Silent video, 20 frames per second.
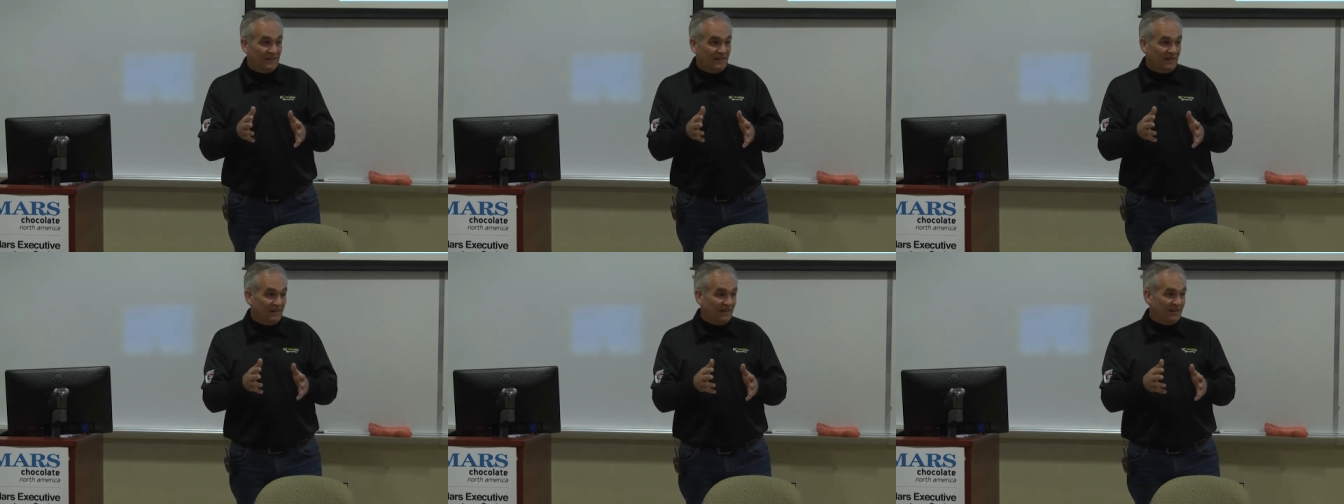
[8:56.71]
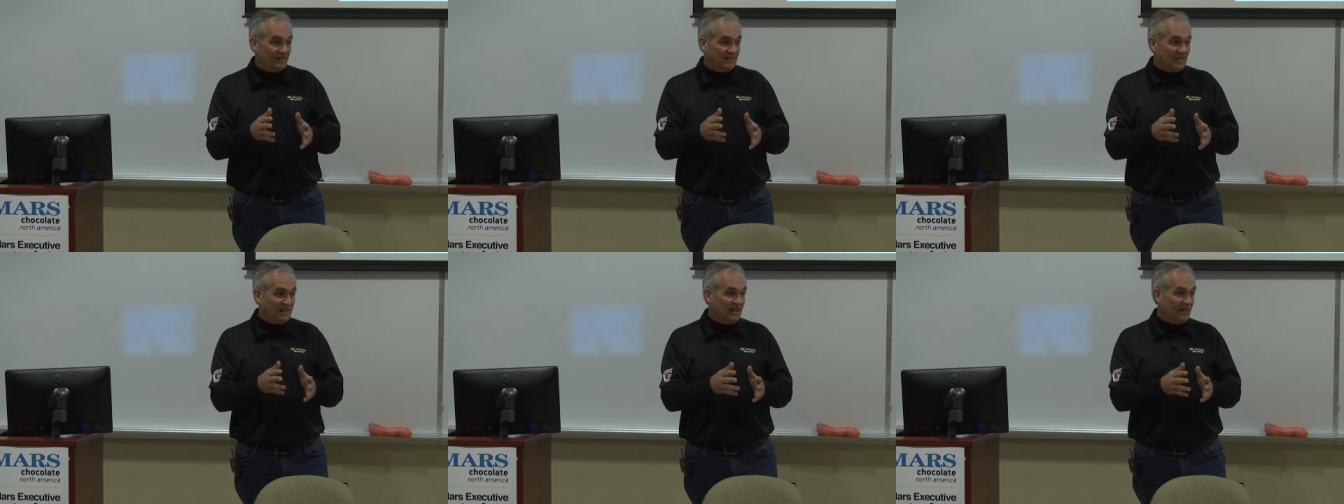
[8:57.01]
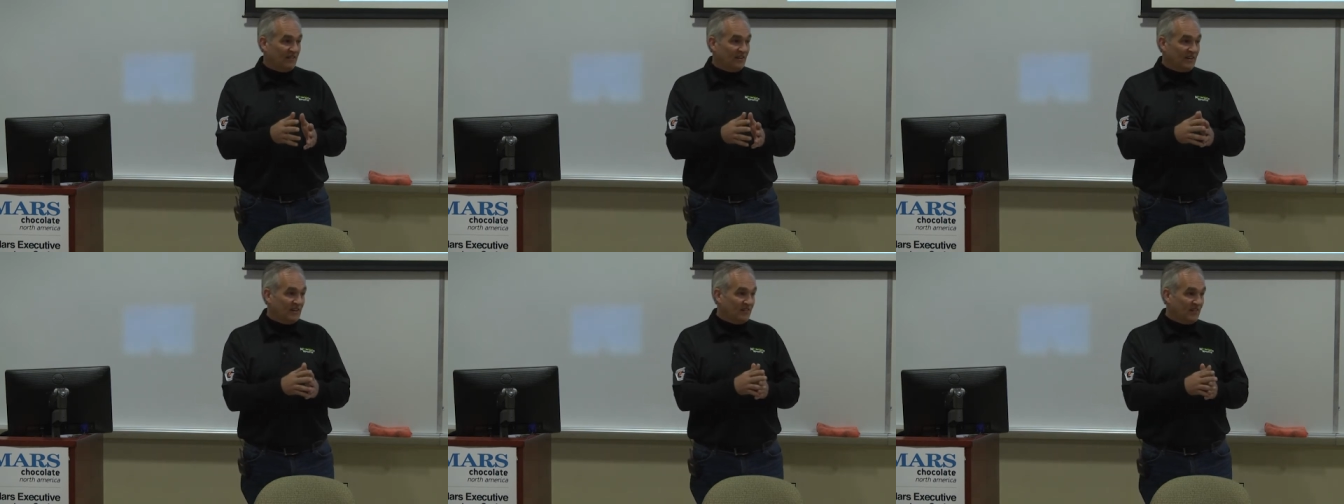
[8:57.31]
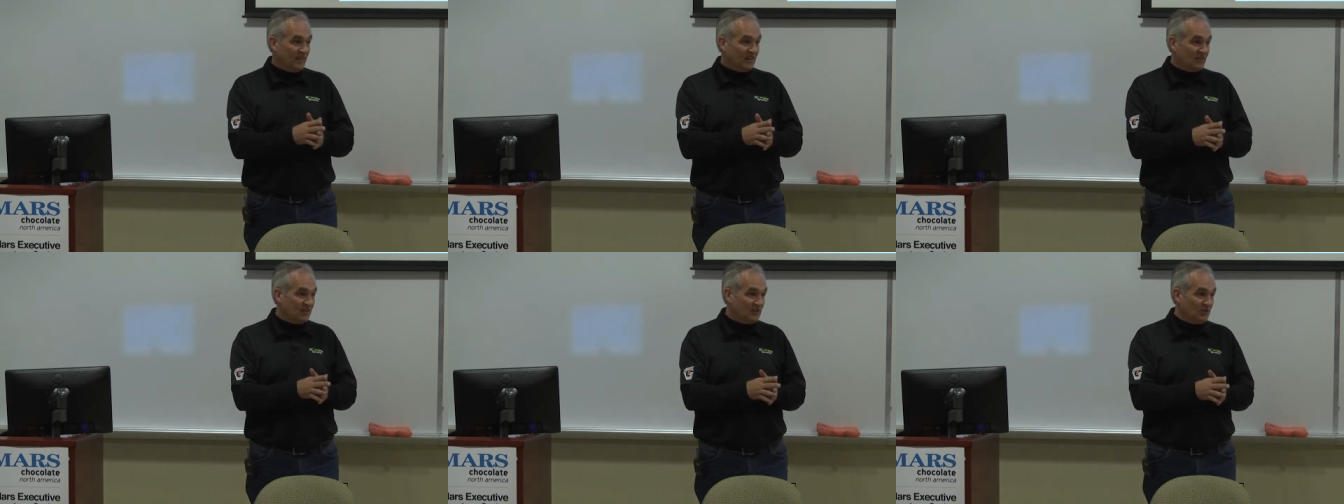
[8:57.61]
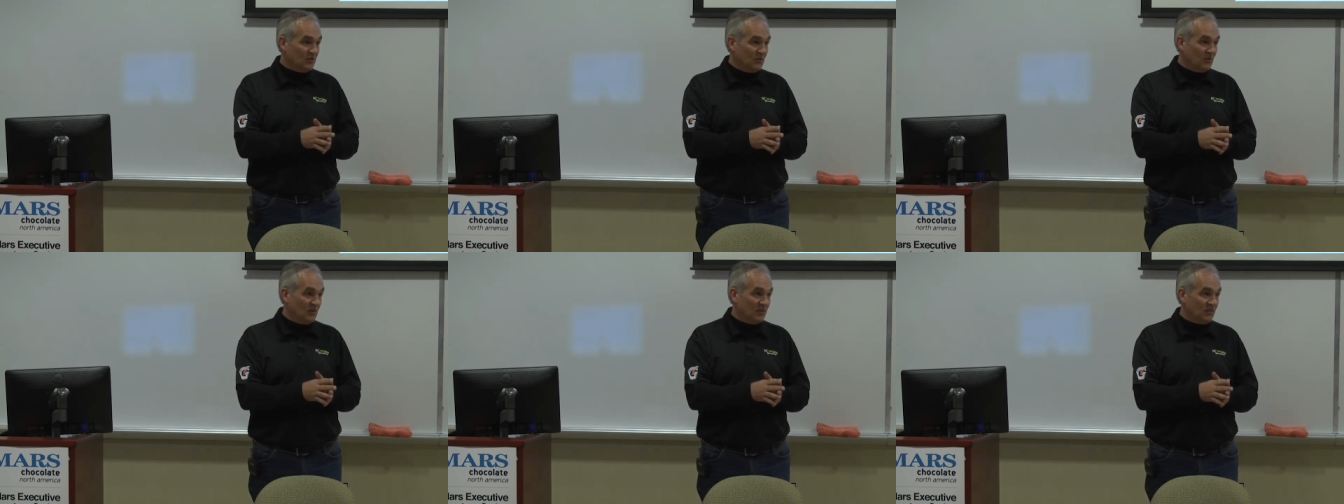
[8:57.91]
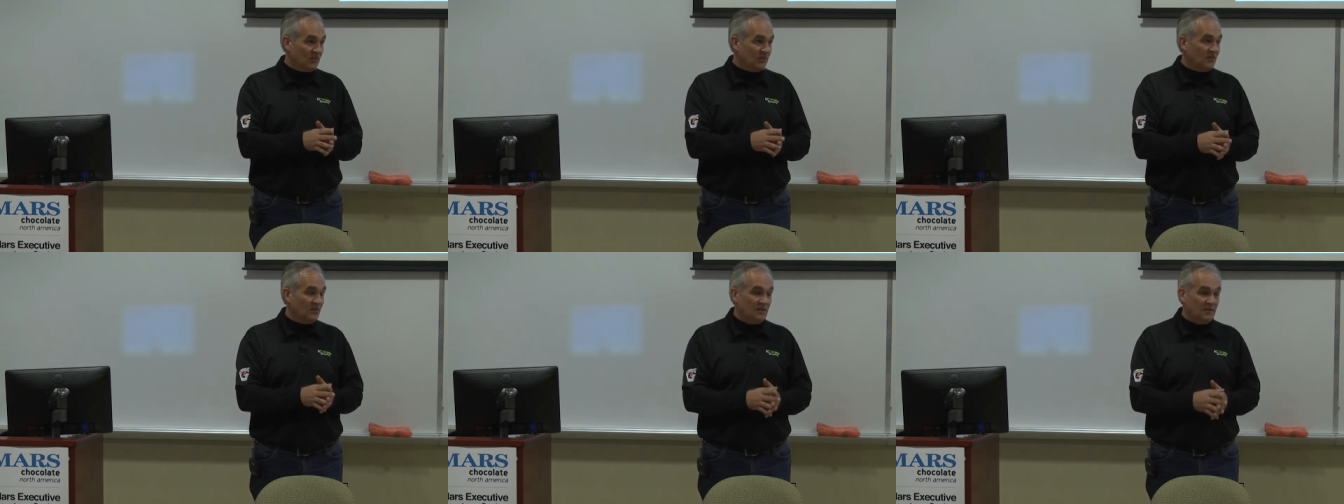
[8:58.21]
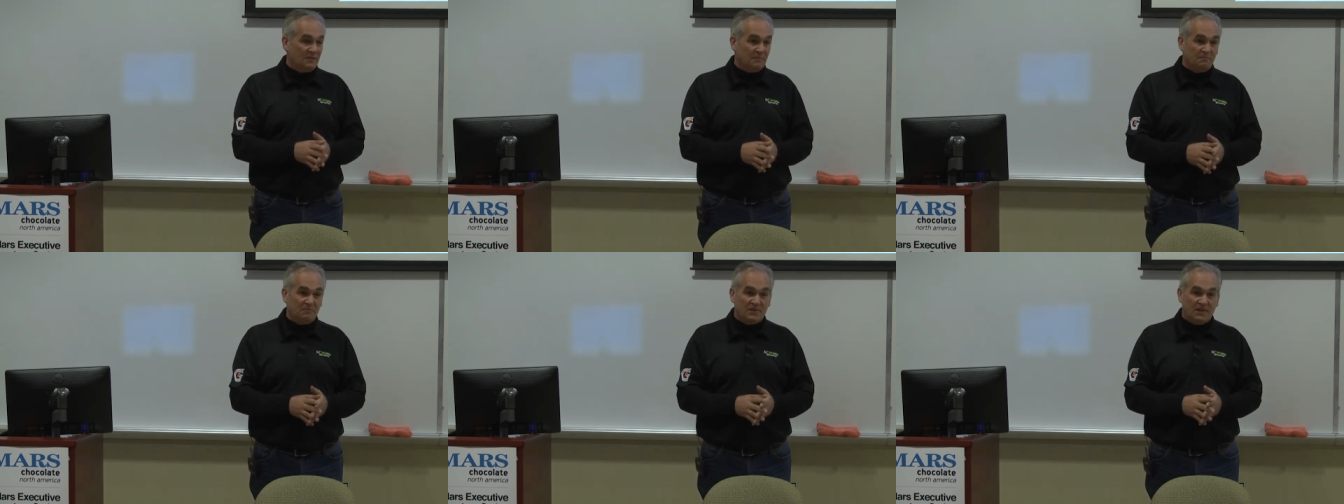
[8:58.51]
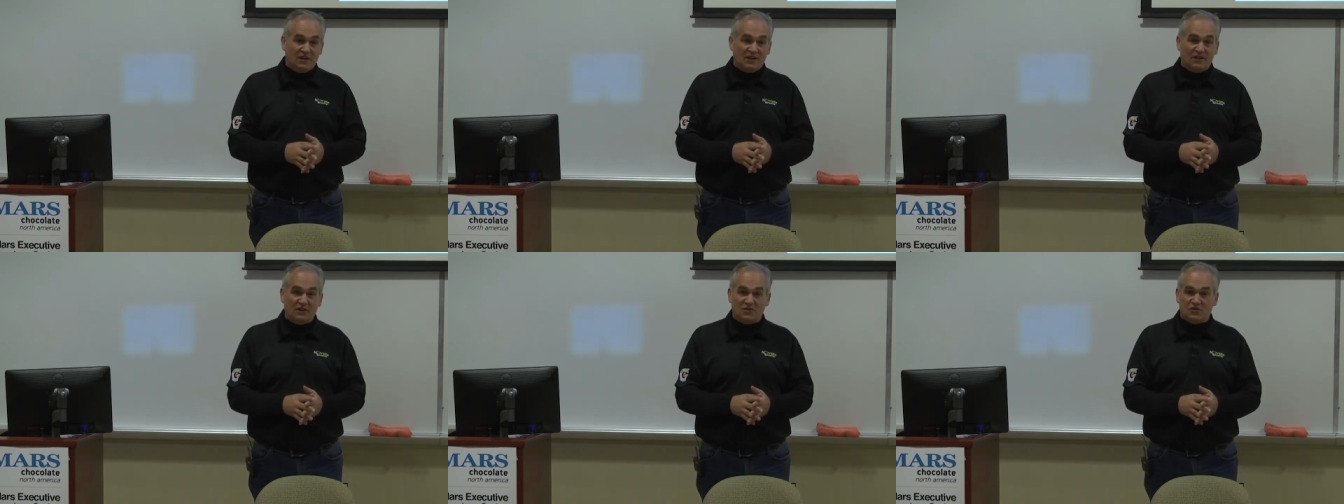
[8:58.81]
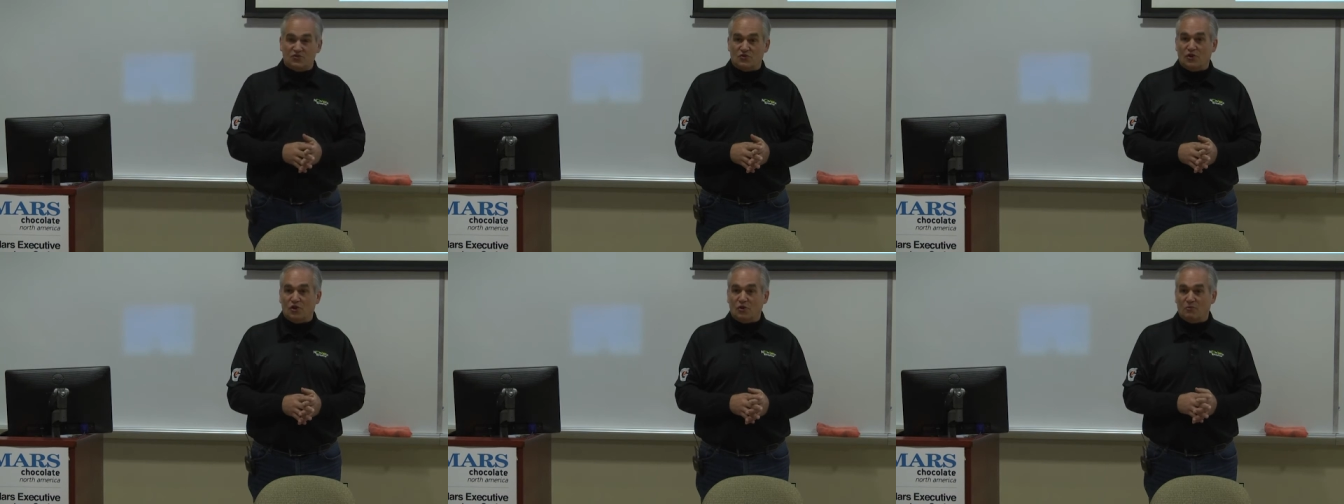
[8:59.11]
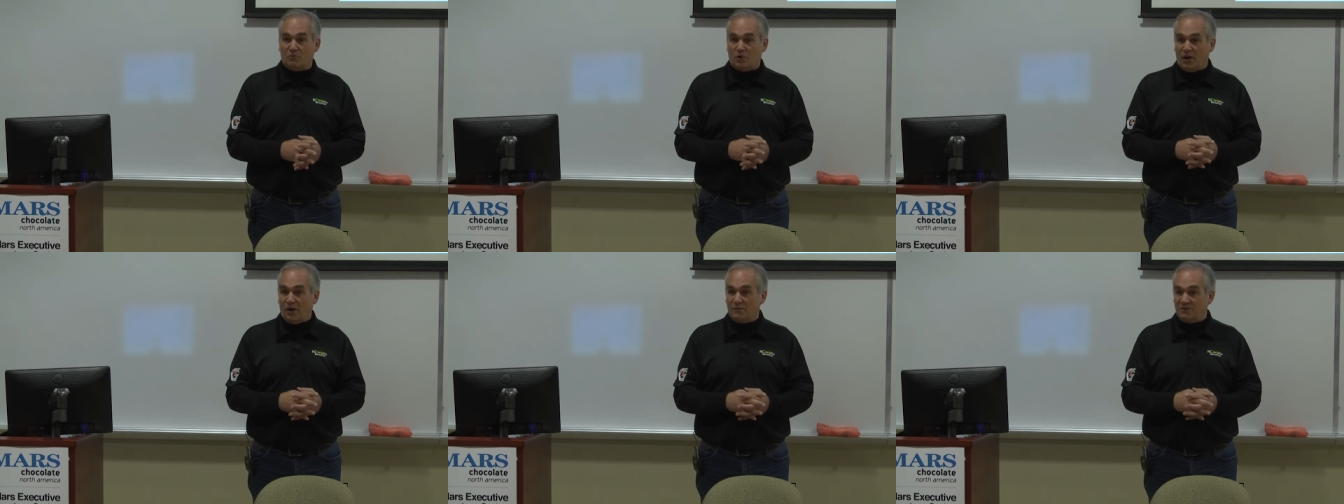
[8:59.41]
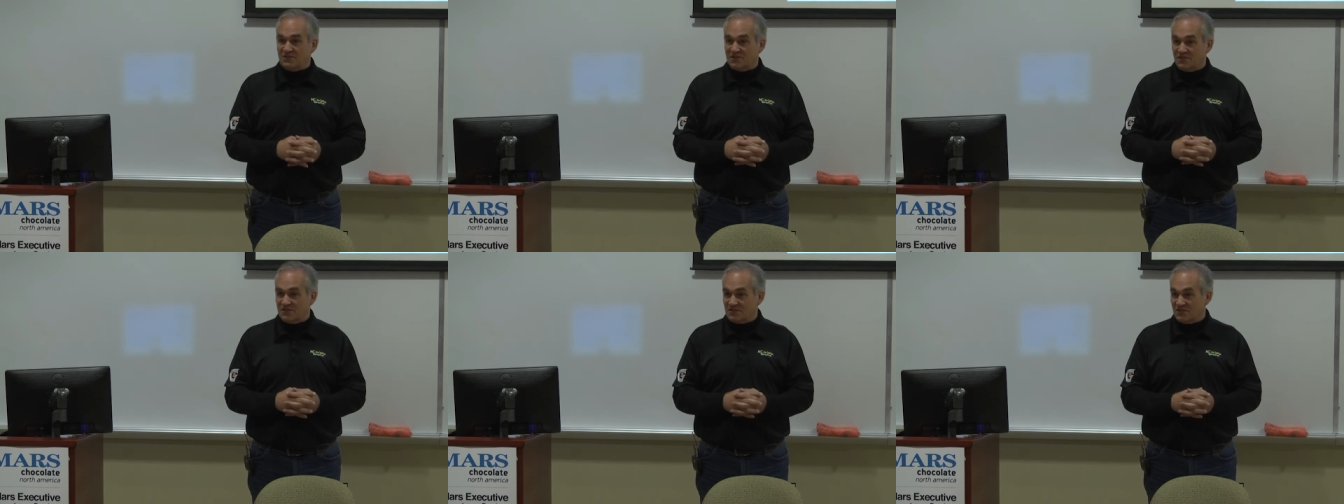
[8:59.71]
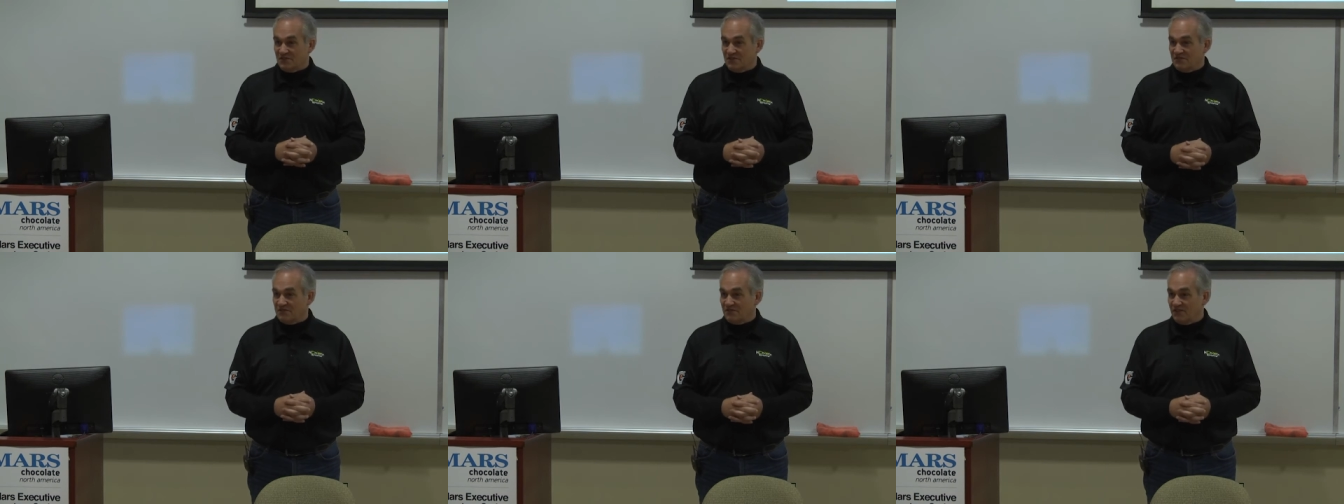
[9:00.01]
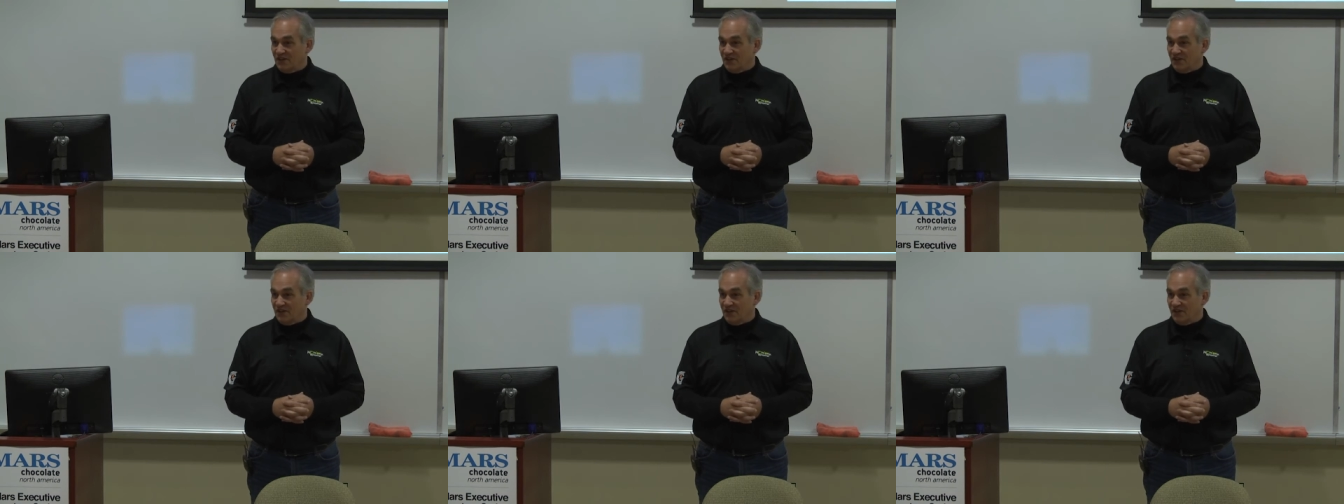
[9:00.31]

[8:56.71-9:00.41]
Uh, it didn't have anything to do with uh, strong promises of,